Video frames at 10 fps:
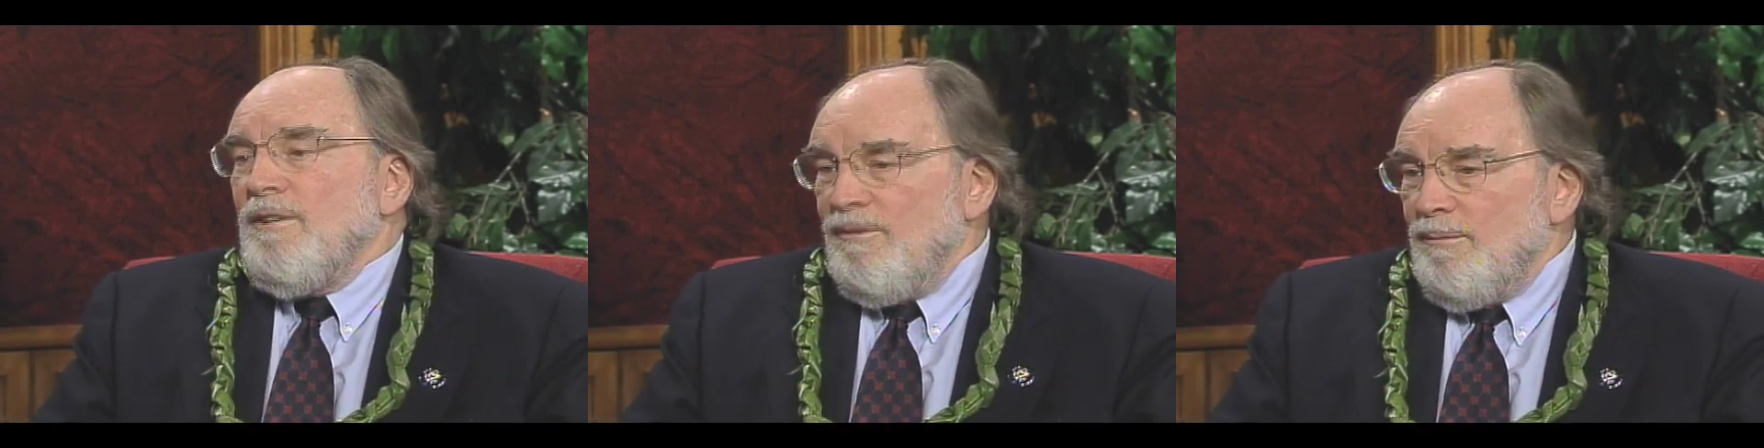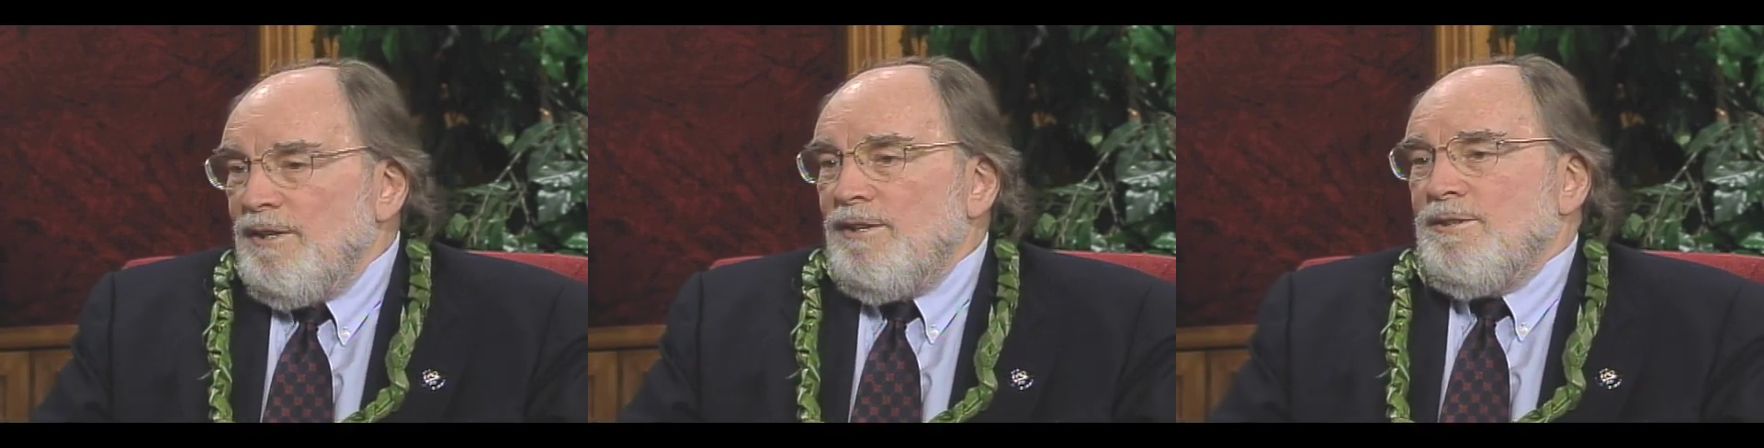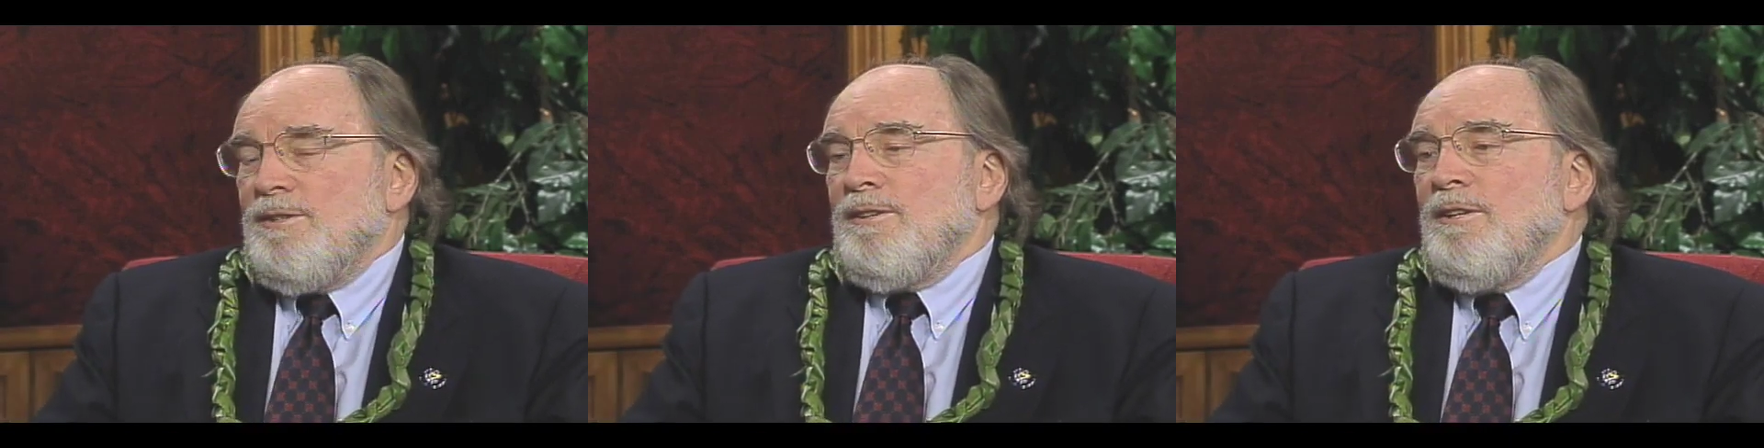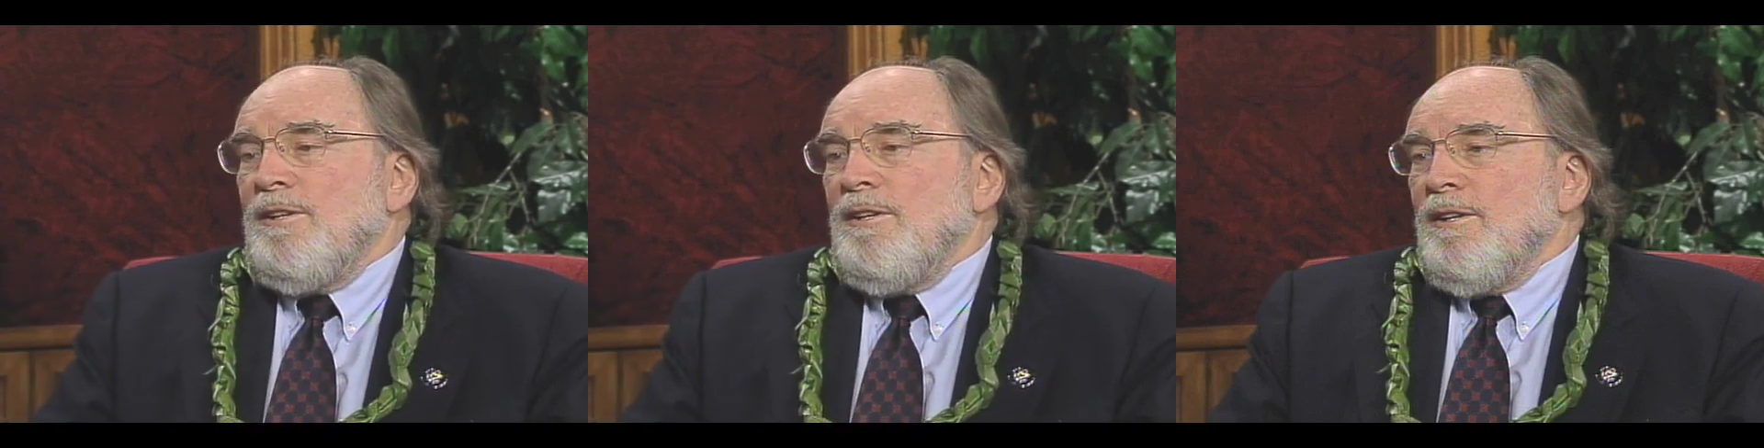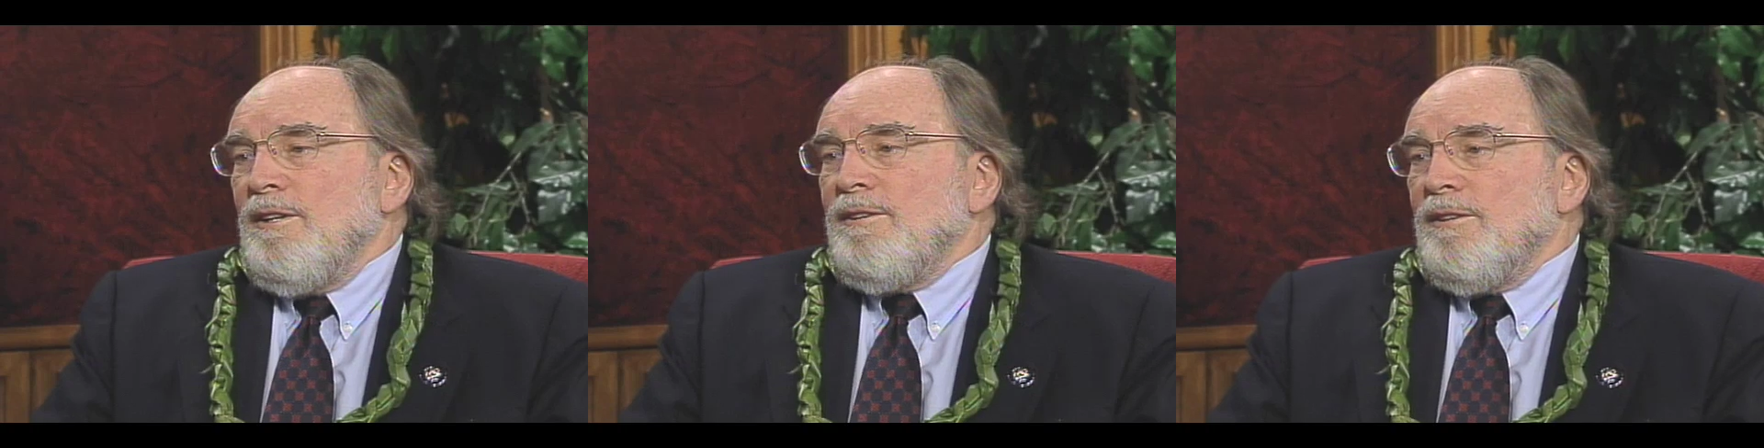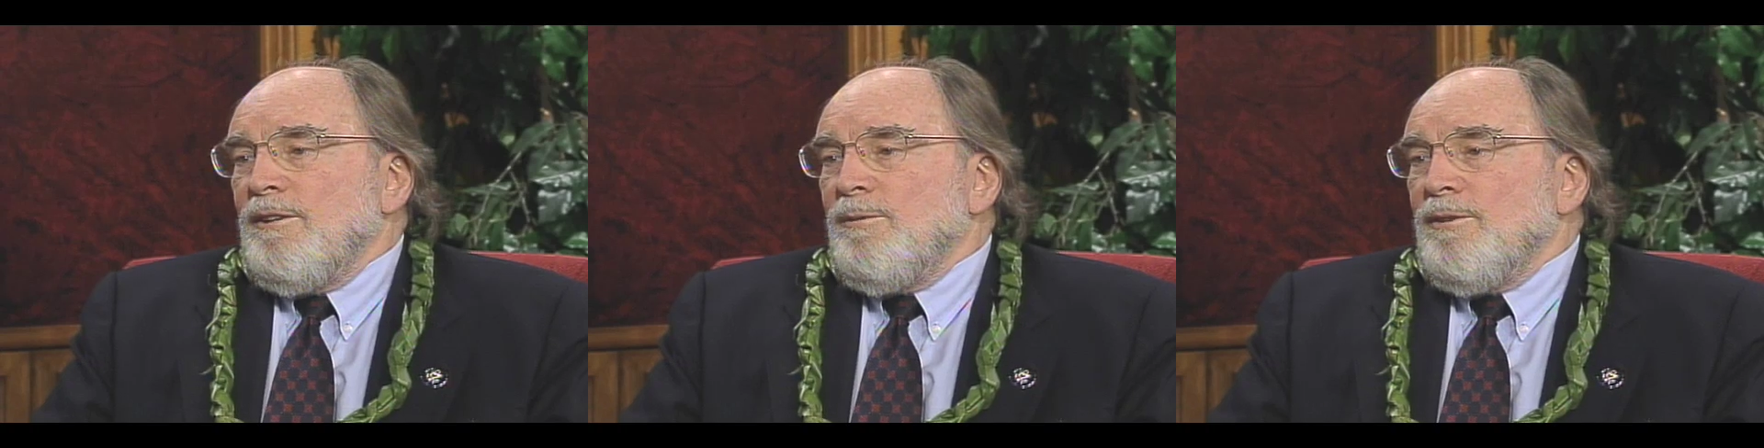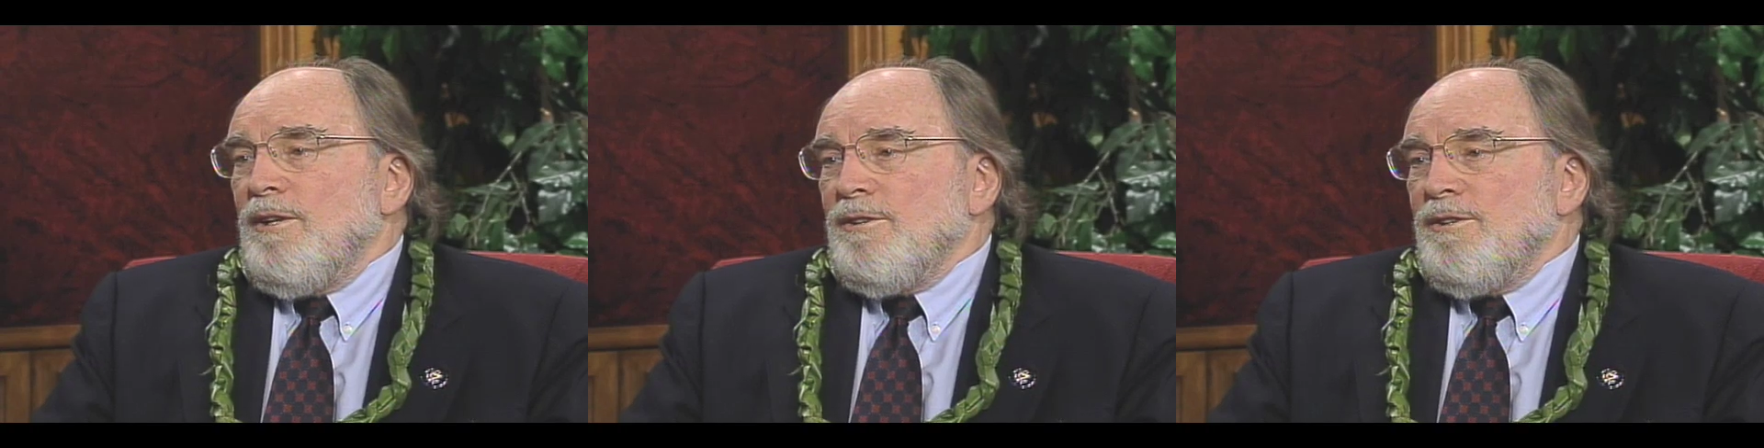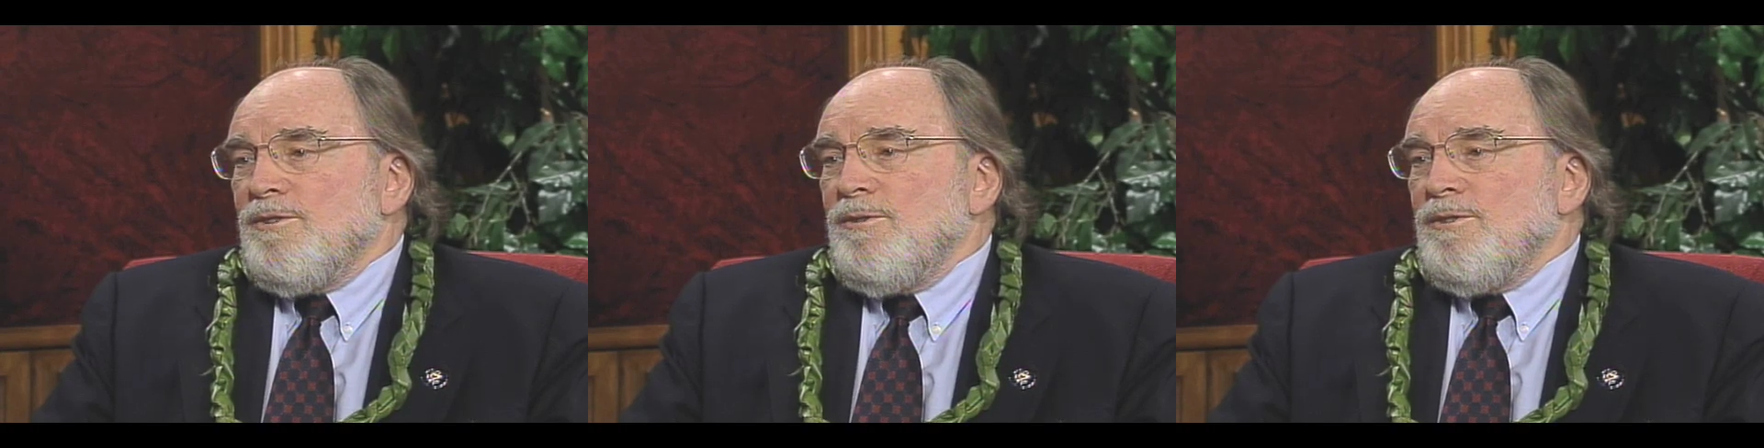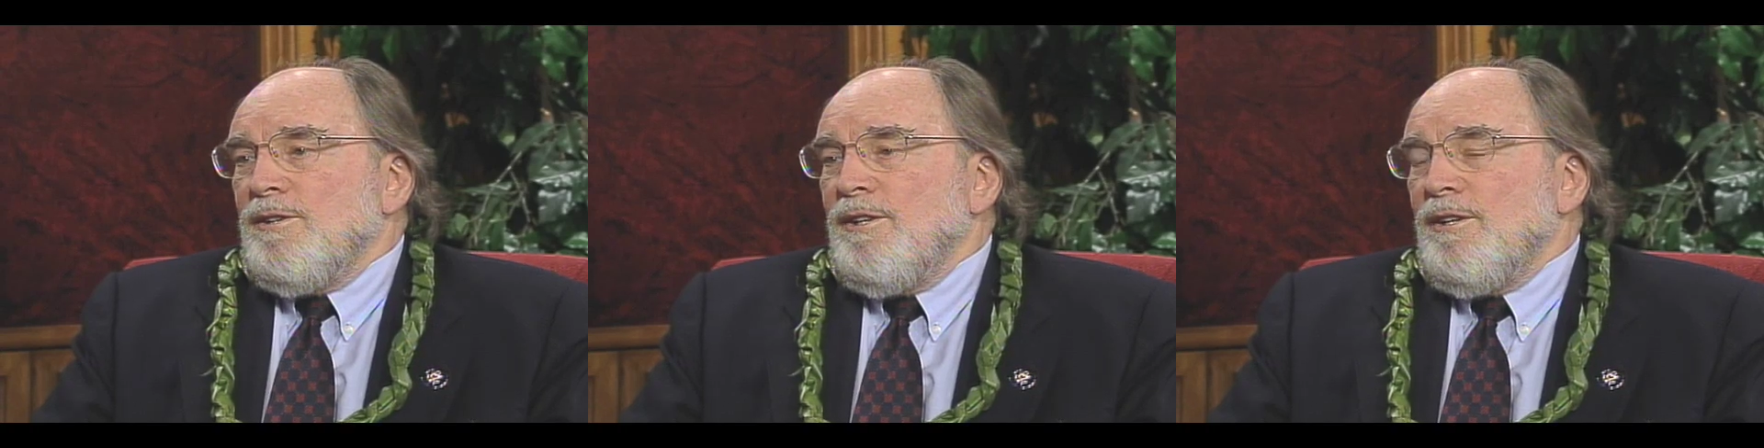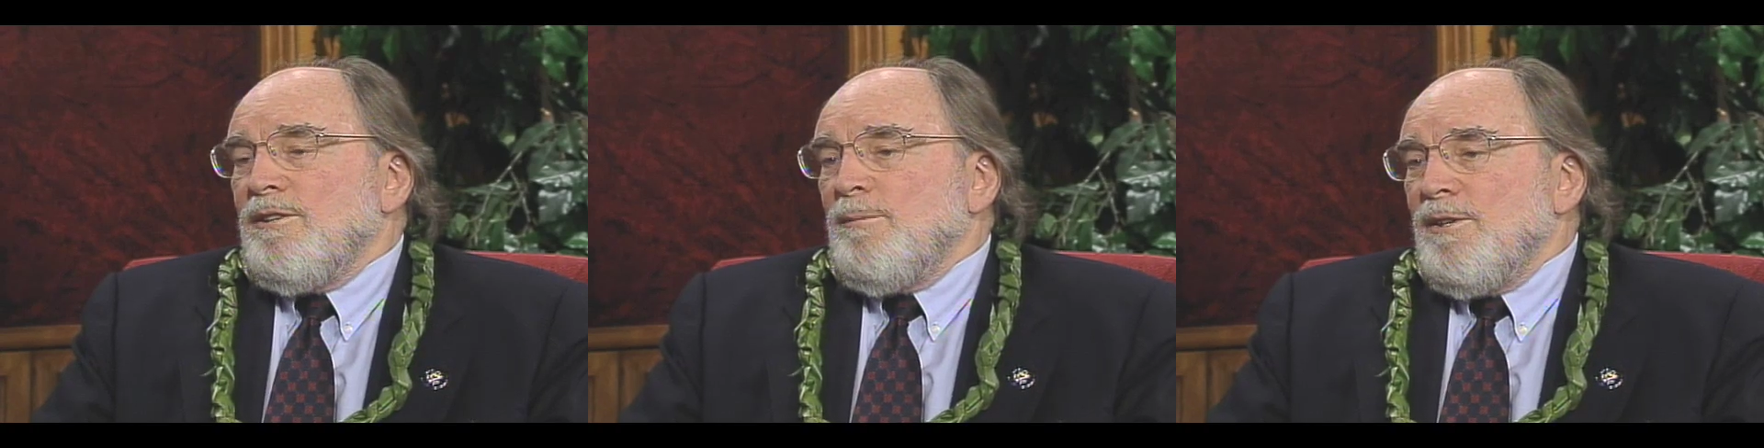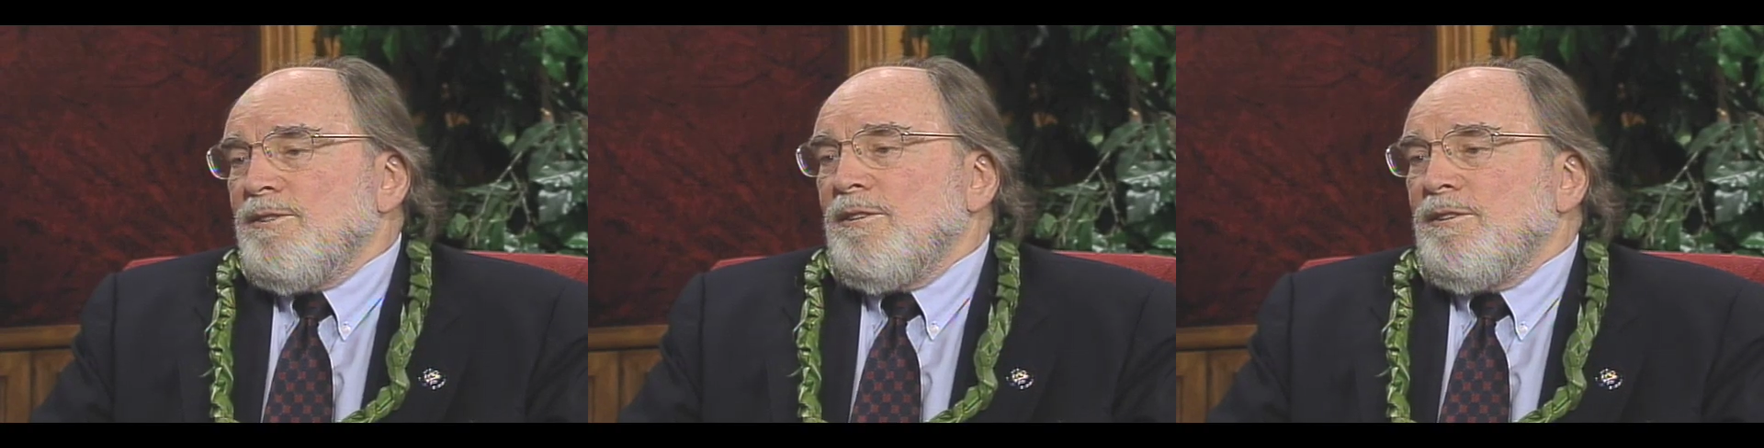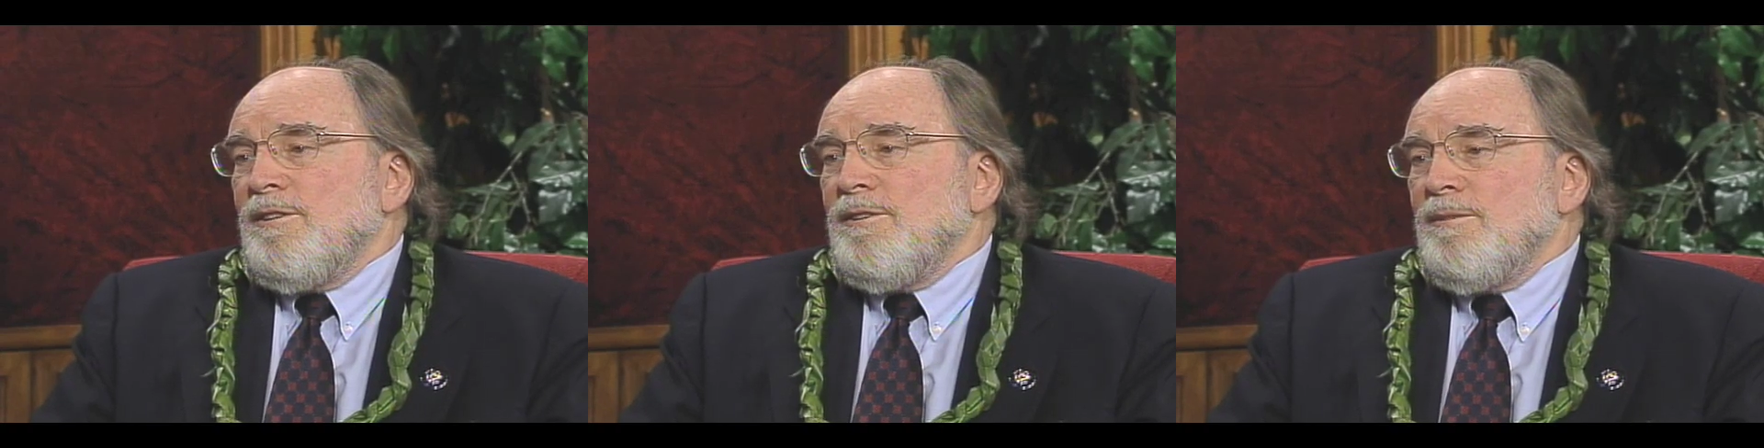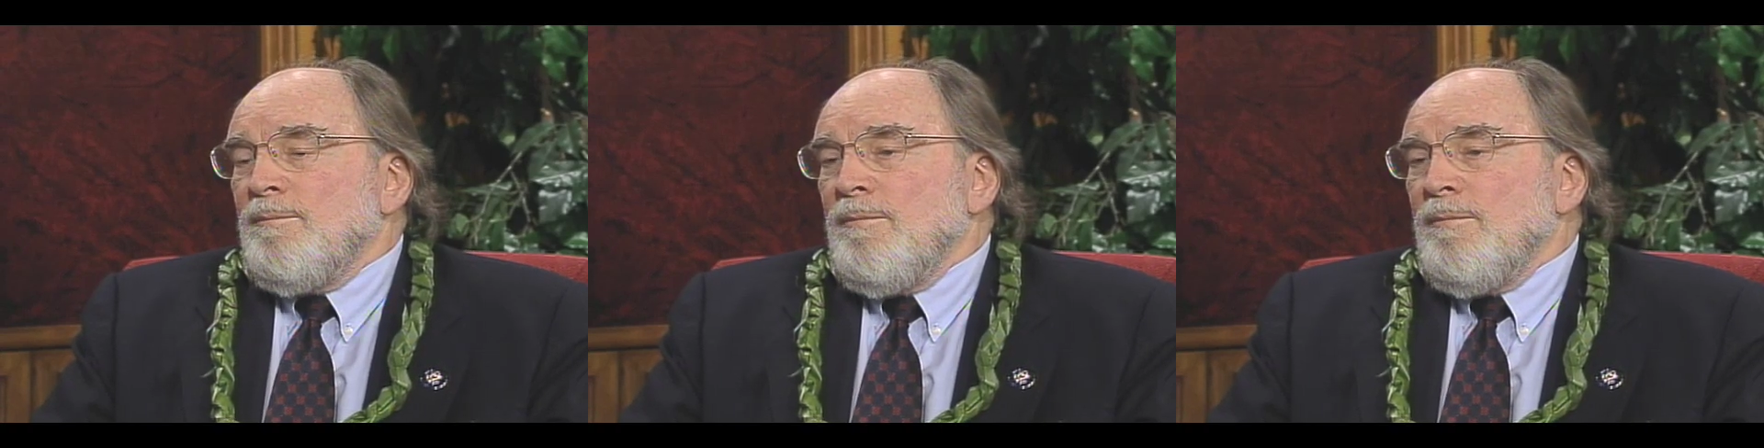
of meetings and and dealing with all the issues at hand domestically and